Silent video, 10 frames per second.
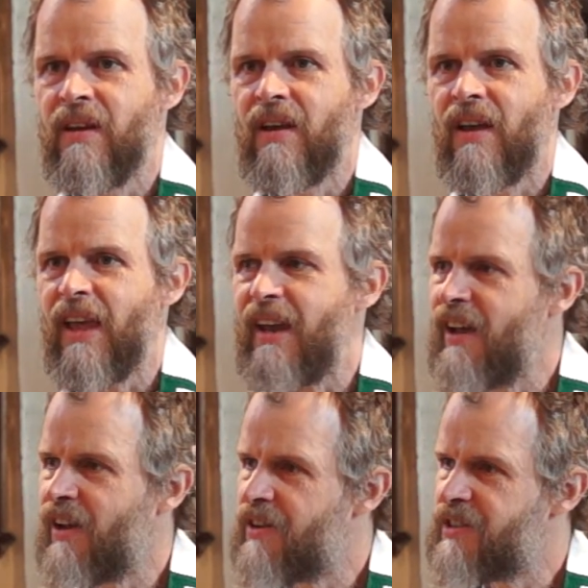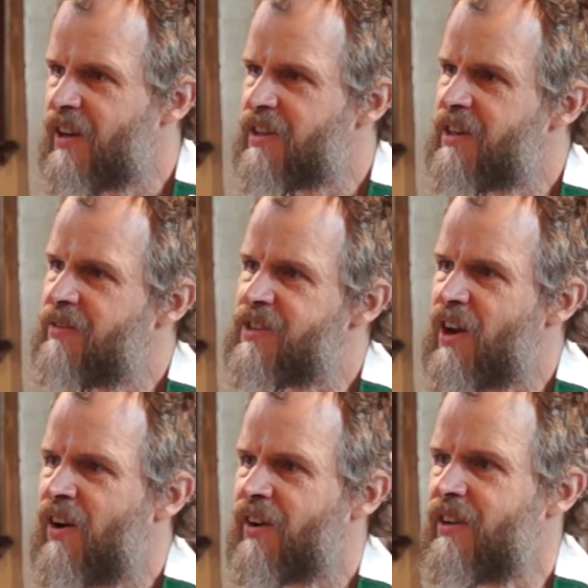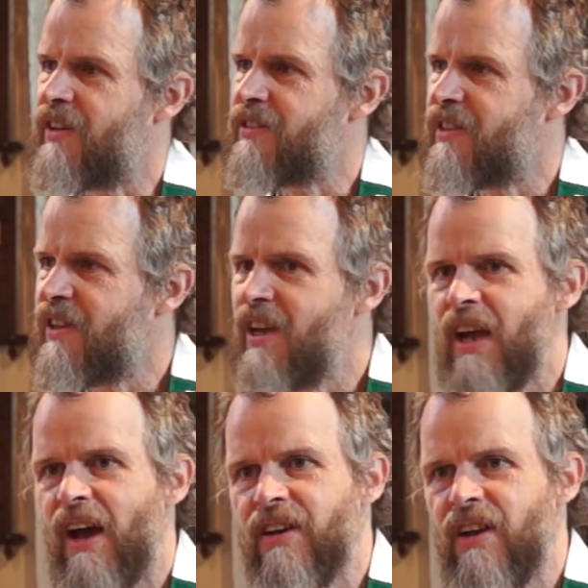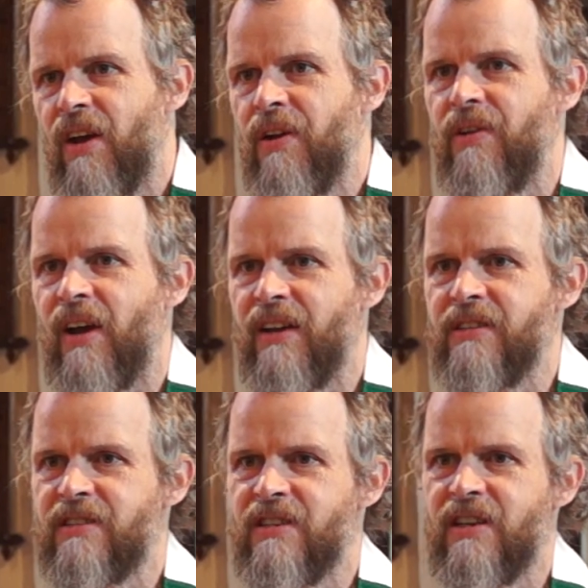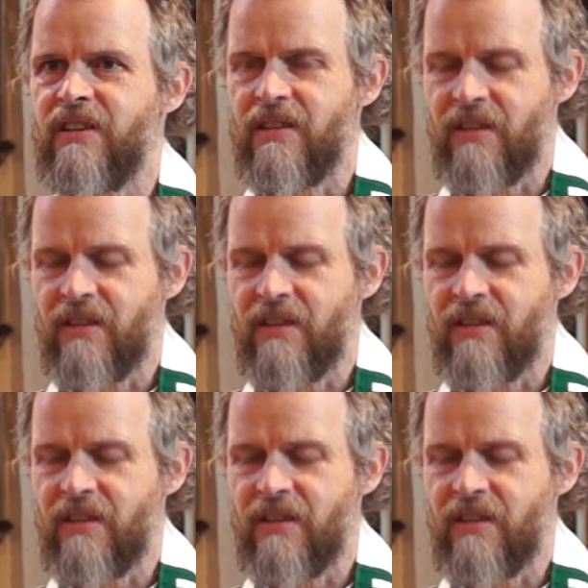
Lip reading: and that echoes the idea of darkness, the thing unknown, unseen.